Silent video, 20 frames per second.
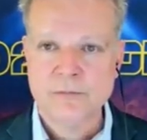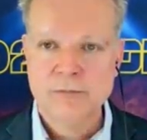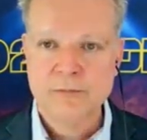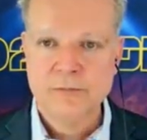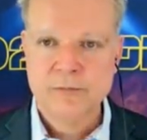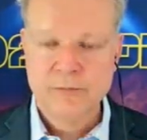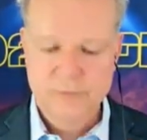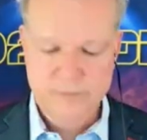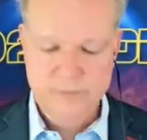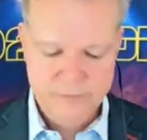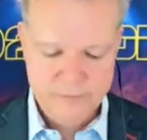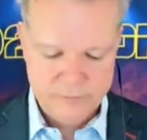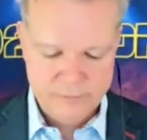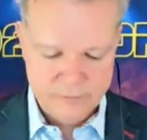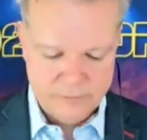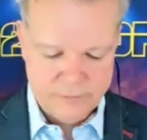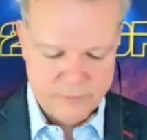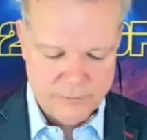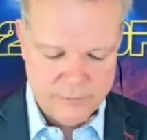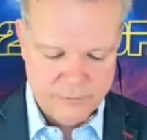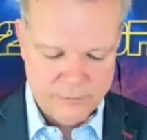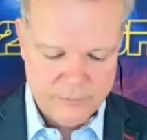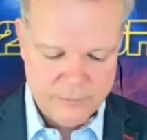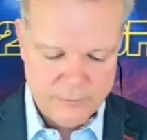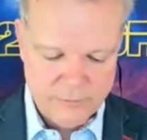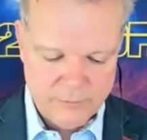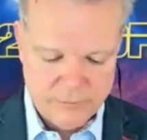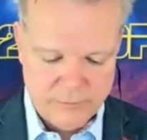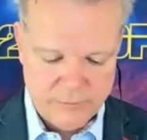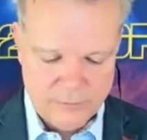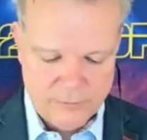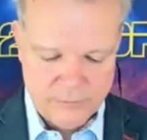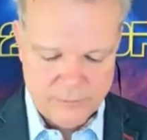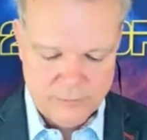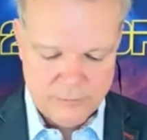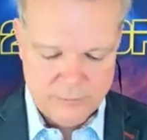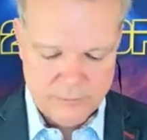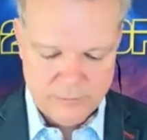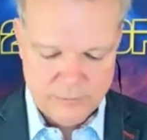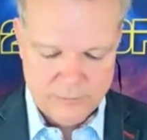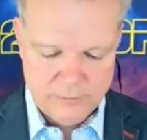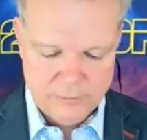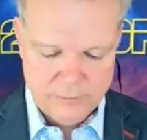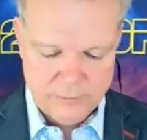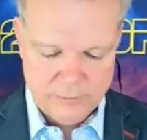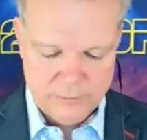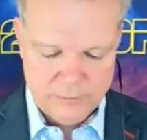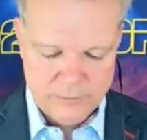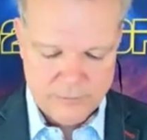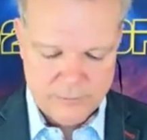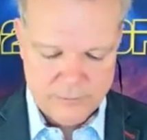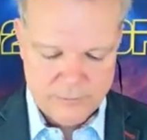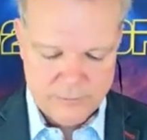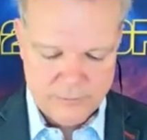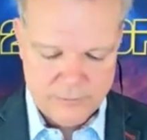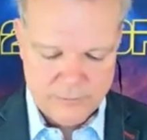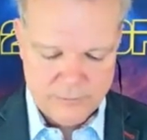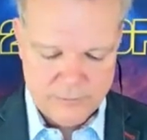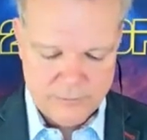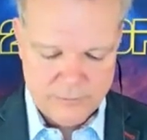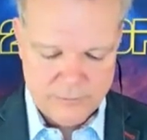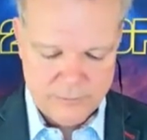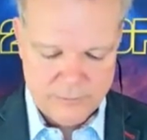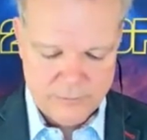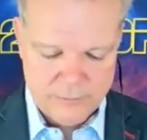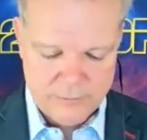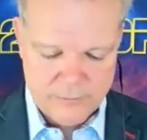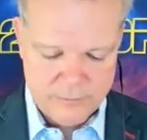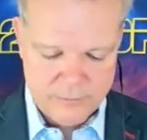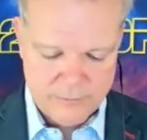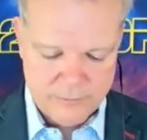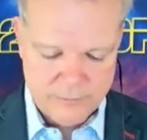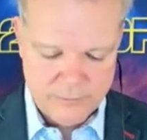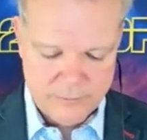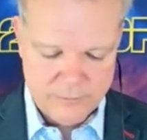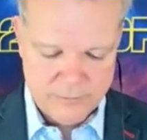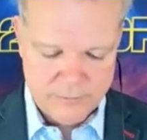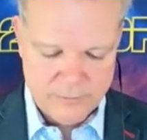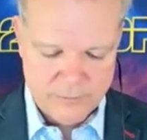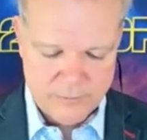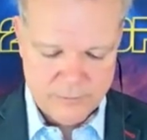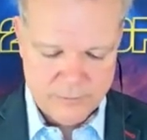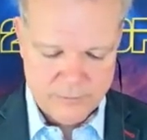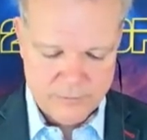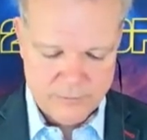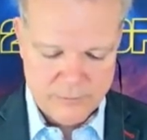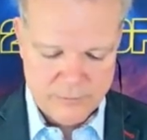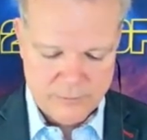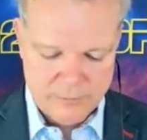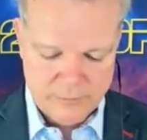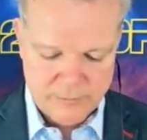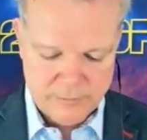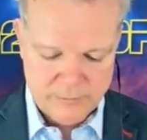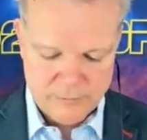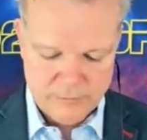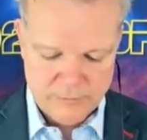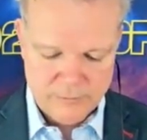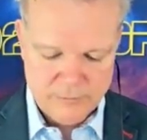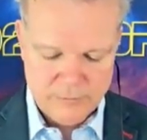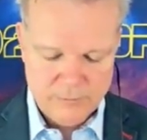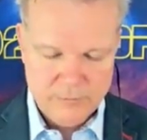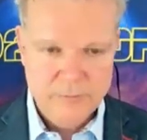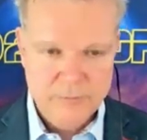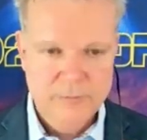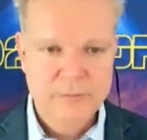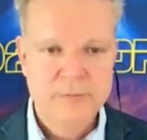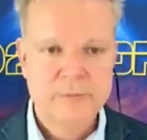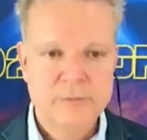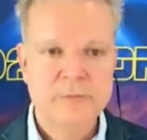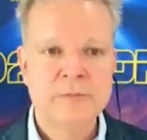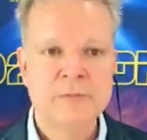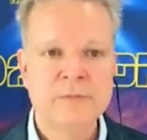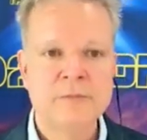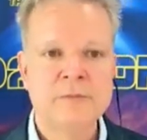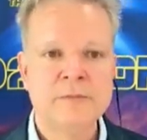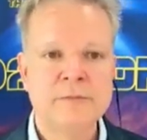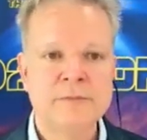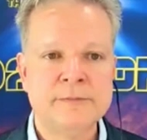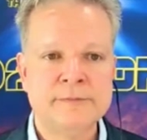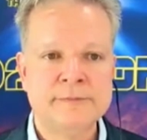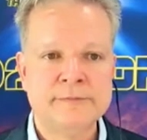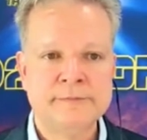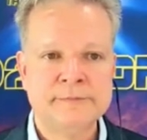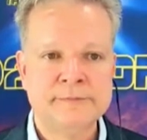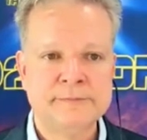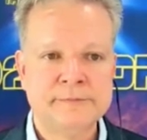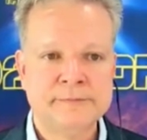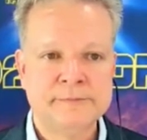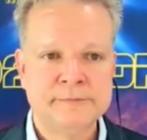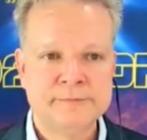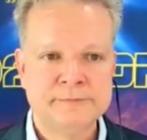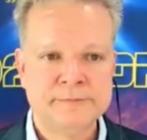(not speaking)